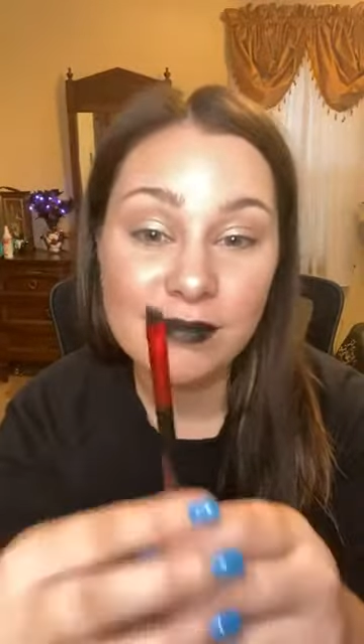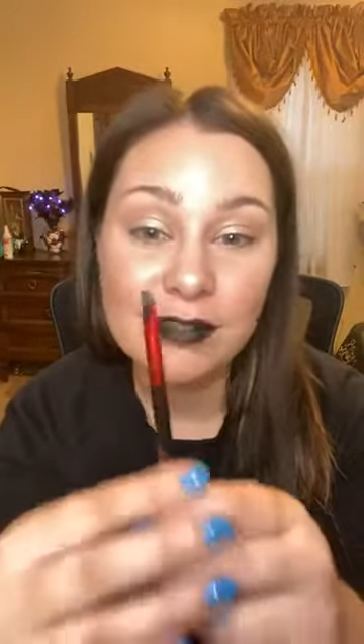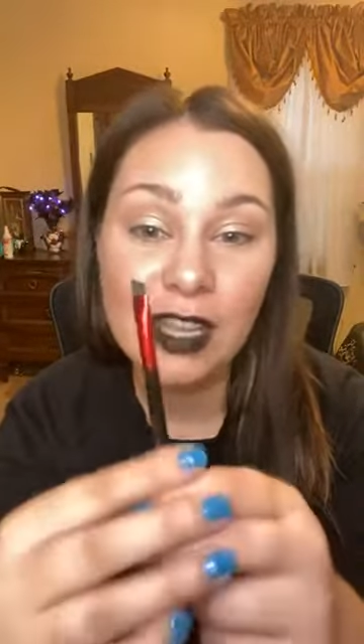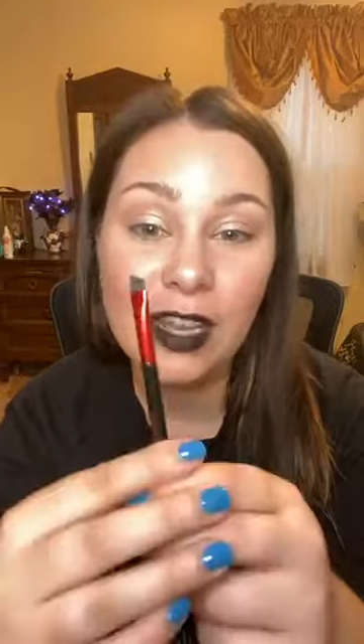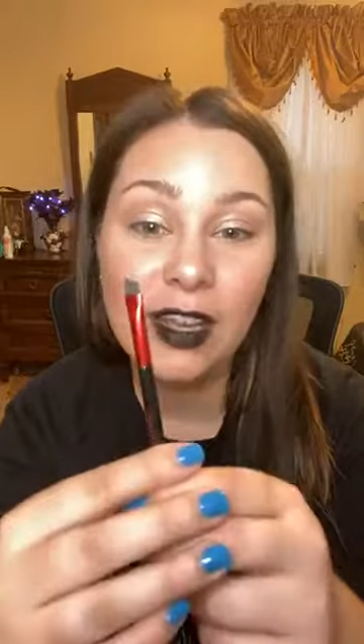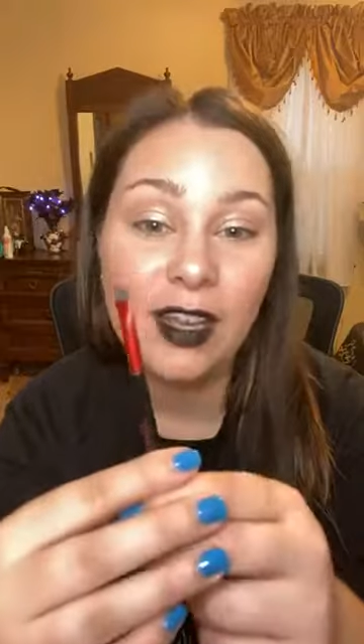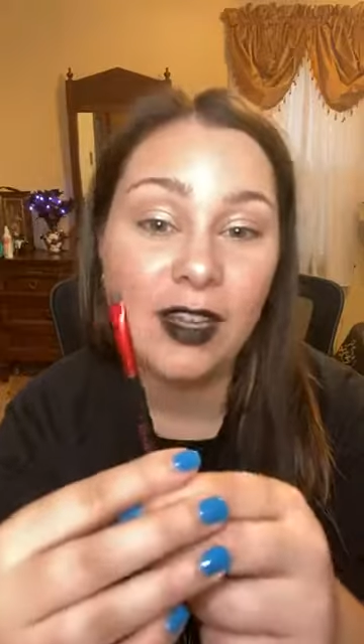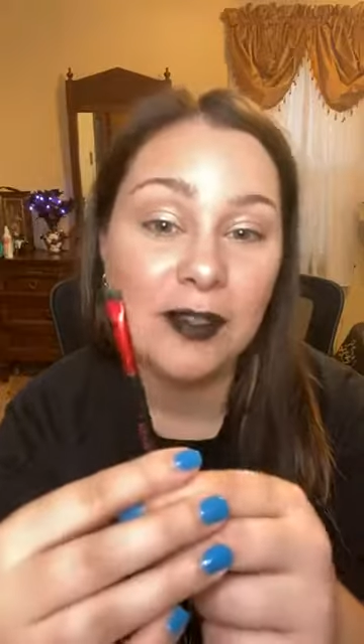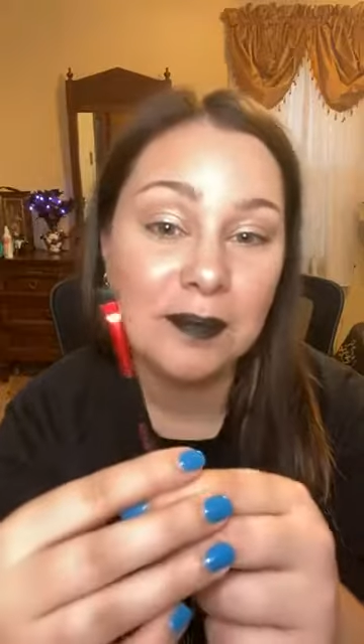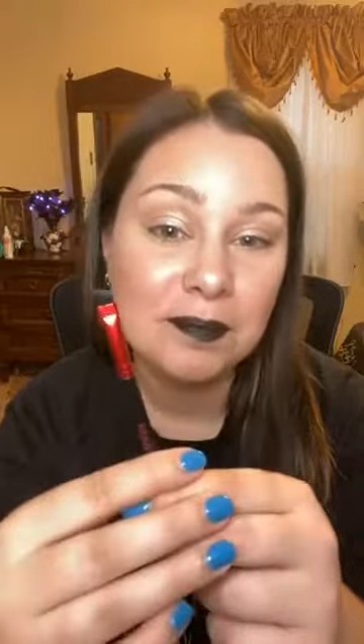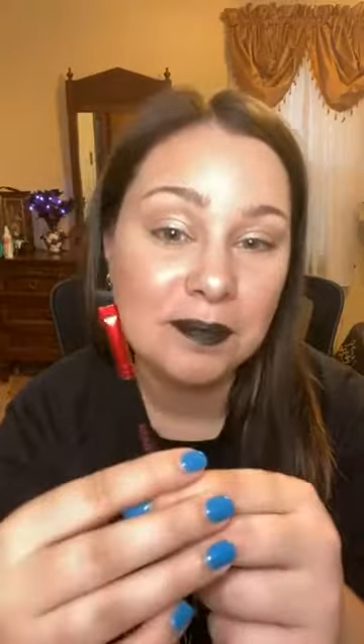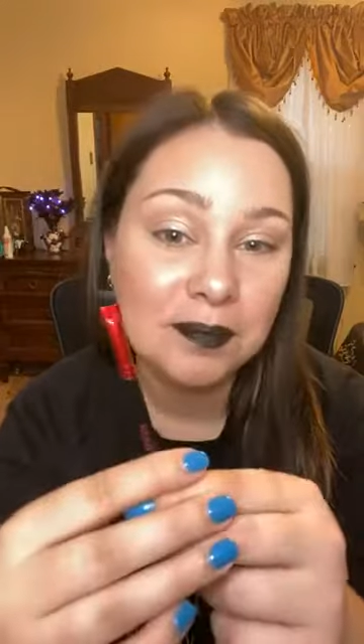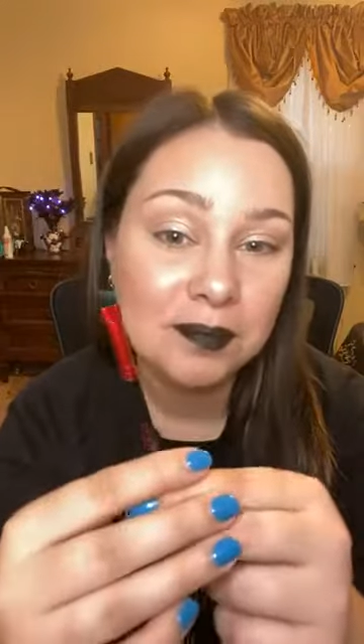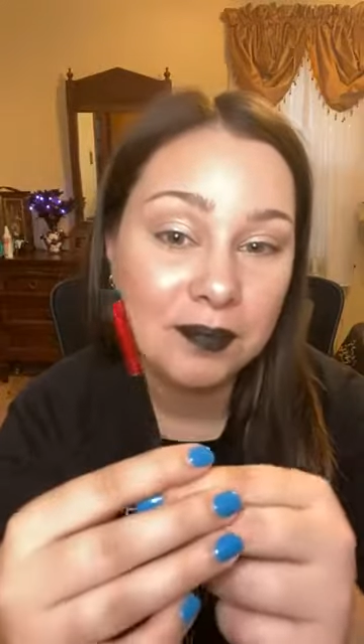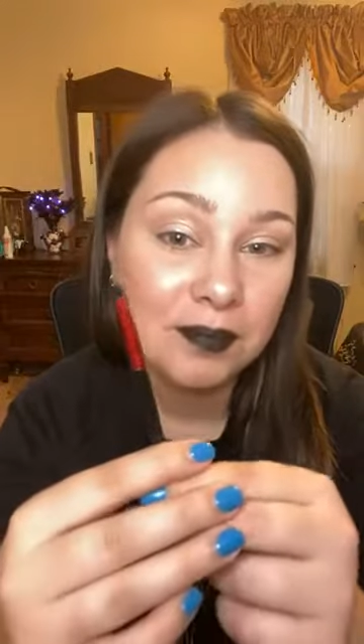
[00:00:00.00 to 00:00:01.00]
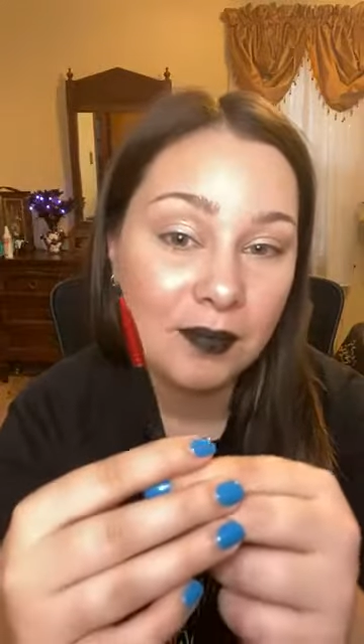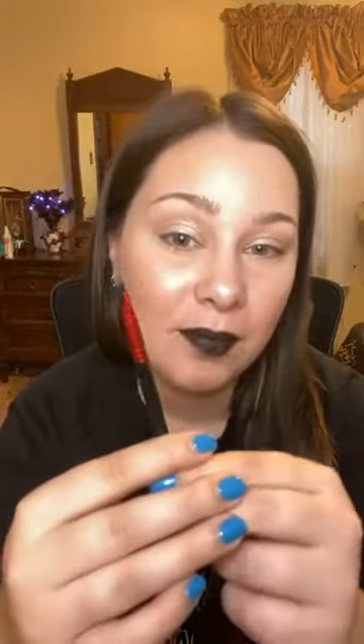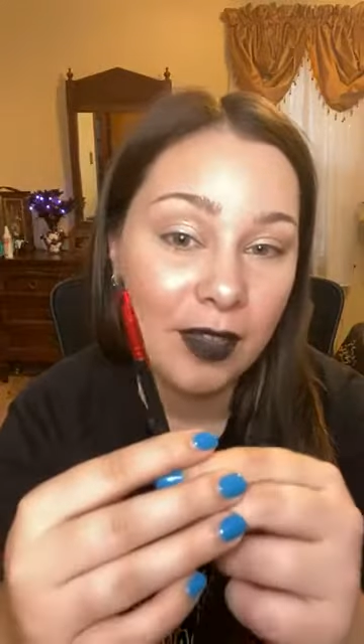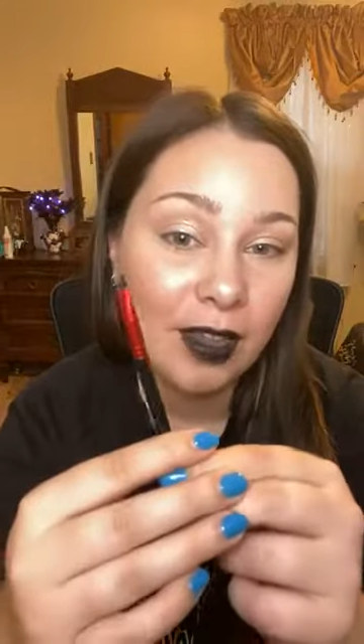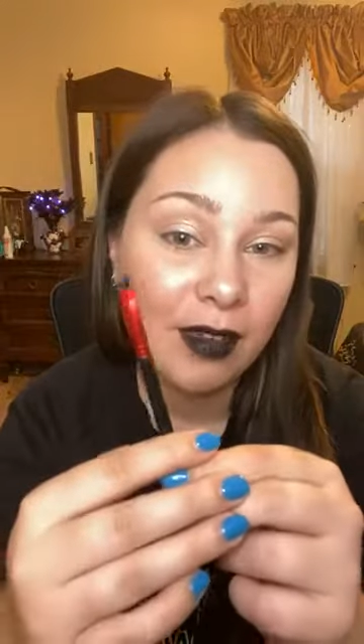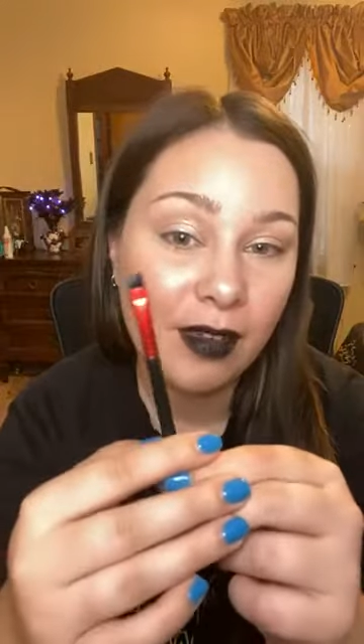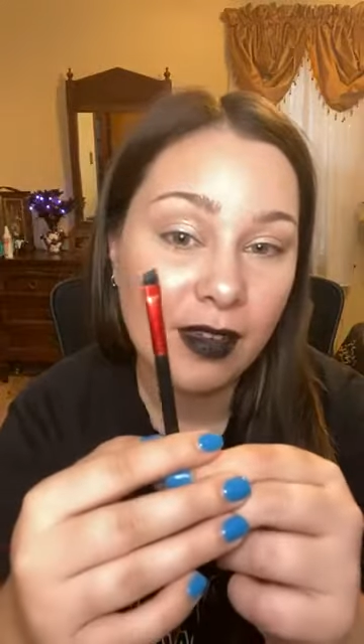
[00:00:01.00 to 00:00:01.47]

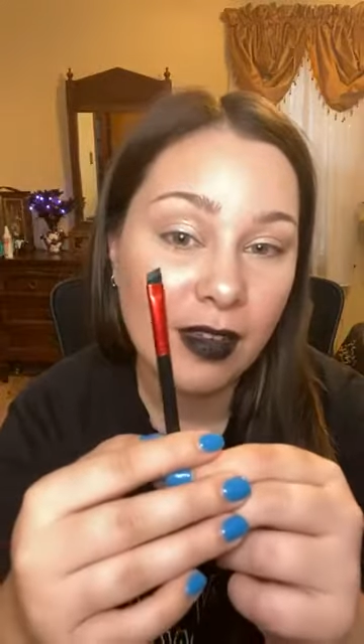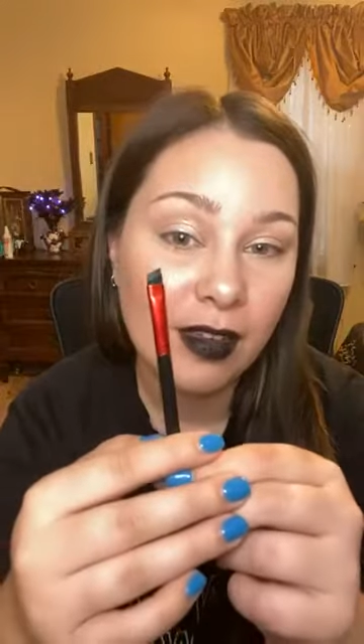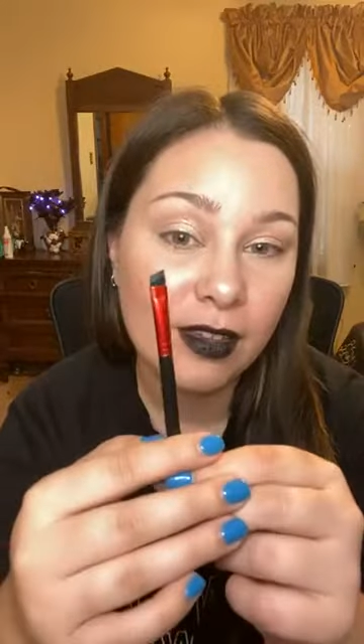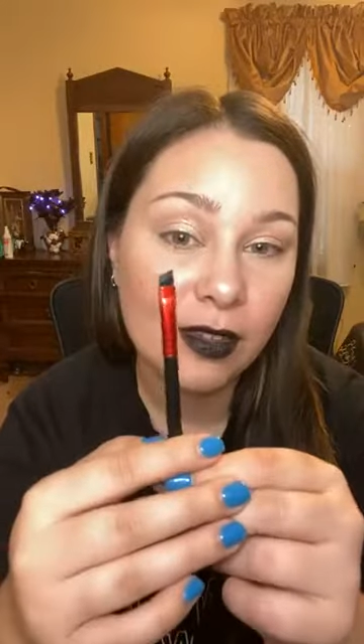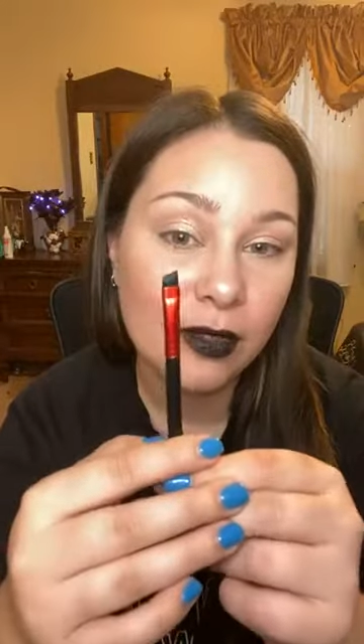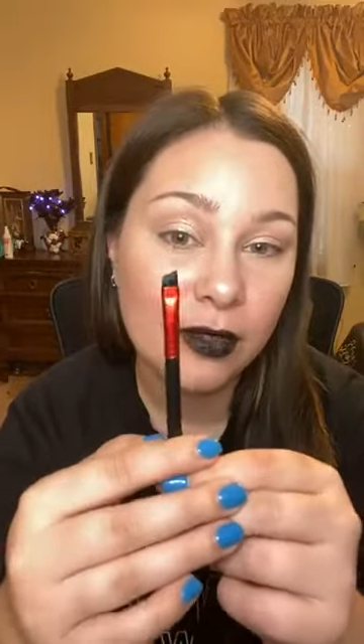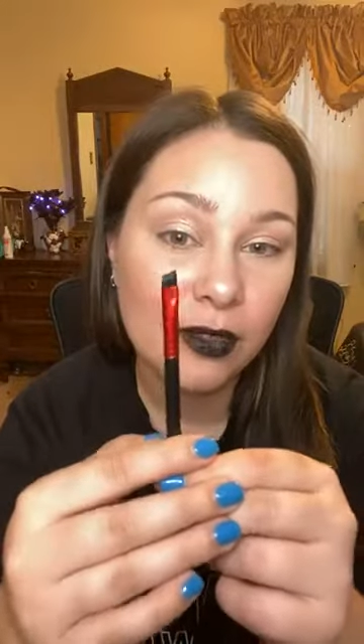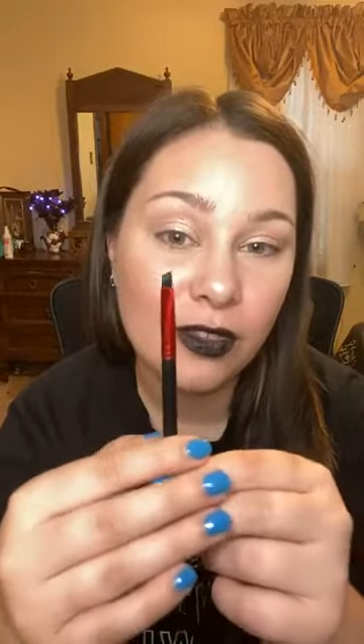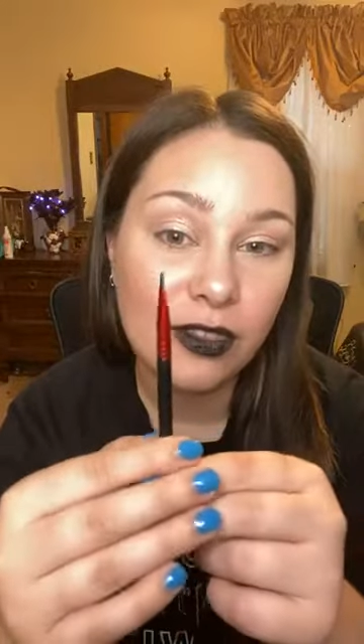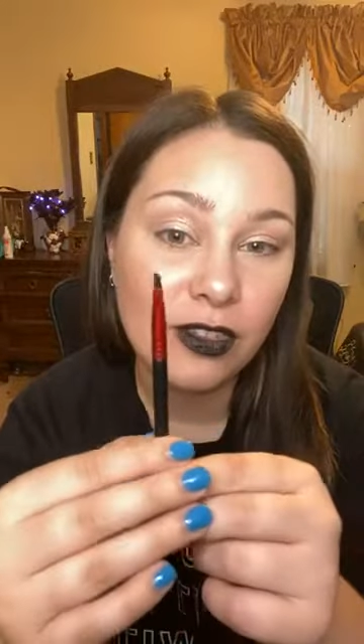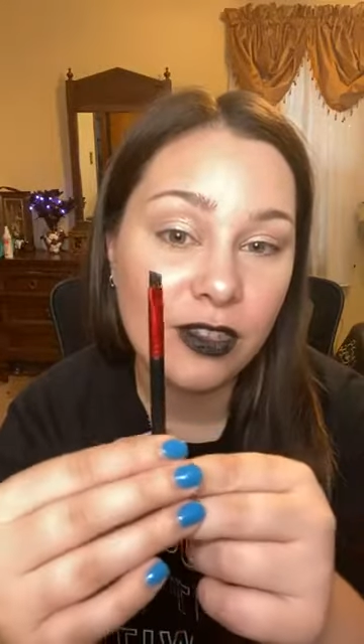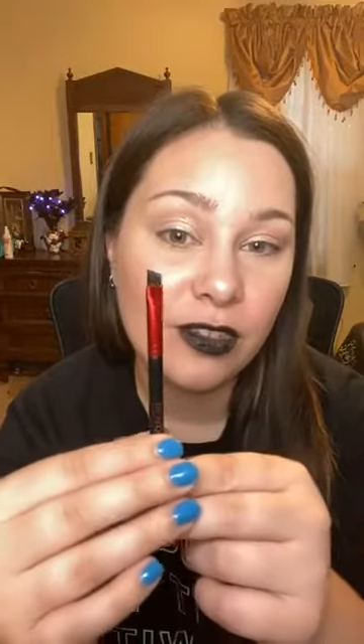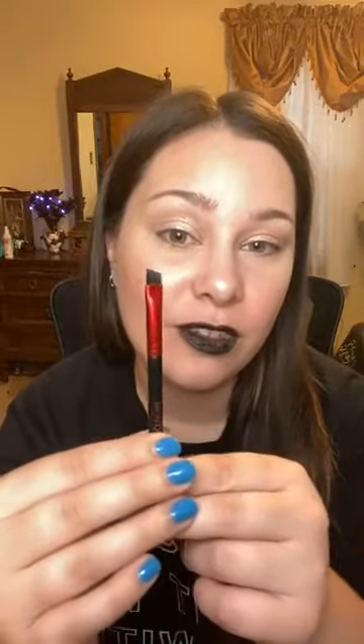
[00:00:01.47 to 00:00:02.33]
And I used